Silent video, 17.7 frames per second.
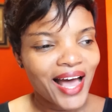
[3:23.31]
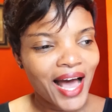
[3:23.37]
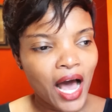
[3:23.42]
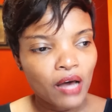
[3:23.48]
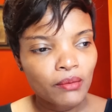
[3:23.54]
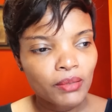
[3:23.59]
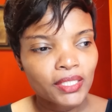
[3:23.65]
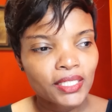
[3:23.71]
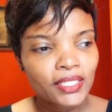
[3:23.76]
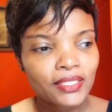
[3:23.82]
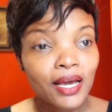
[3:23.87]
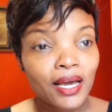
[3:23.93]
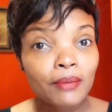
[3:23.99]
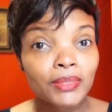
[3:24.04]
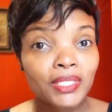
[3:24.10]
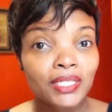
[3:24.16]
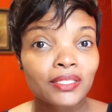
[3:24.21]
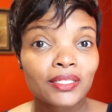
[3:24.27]
How many
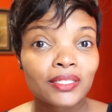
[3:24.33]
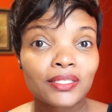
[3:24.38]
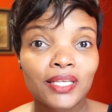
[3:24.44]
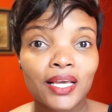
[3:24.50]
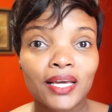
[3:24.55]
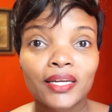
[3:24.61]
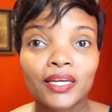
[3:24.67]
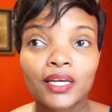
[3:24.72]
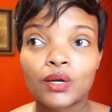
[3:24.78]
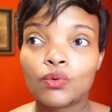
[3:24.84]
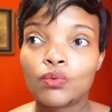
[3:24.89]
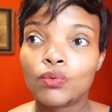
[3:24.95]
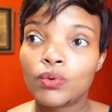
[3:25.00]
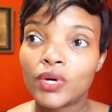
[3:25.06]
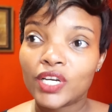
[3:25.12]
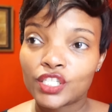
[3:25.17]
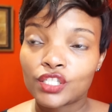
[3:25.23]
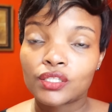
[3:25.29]
times has he said he
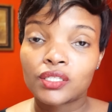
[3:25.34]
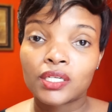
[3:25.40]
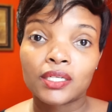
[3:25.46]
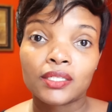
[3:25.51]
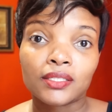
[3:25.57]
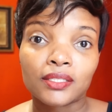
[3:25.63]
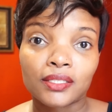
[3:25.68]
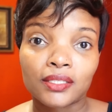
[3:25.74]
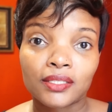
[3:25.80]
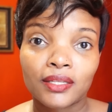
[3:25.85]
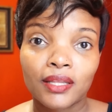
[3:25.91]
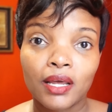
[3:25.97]
wishes